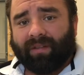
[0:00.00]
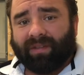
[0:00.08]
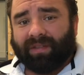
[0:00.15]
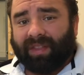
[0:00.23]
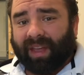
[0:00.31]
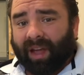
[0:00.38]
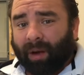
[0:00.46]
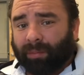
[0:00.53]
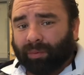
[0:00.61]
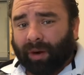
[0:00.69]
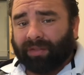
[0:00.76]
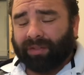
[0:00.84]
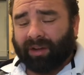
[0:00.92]
They helped
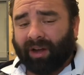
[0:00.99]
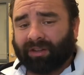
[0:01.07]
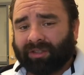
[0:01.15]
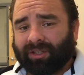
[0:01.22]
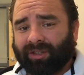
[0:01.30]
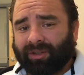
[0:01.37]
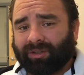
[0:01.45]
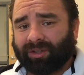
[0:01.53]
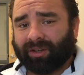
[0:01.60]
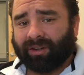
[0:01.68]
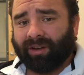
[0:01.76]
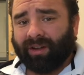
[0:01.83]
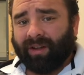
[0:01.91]
write the
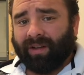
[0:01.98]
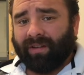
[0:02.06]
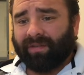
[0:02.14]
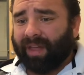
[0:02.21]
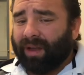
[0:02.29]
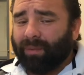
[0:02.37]
Constitution. They